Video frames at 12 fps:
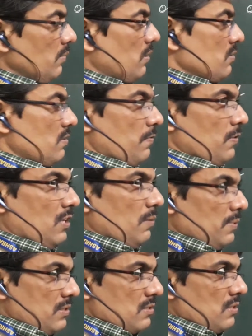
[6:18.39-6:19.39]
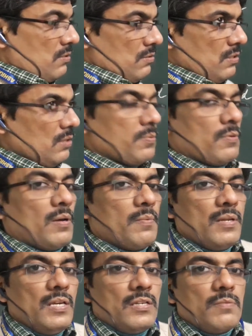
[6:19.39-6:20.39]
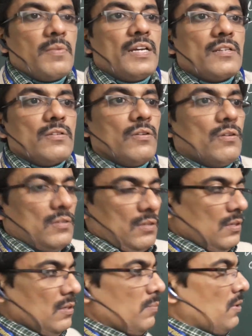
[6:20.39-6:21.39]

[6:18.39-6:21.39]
because if you keep it stationary, probably it might not,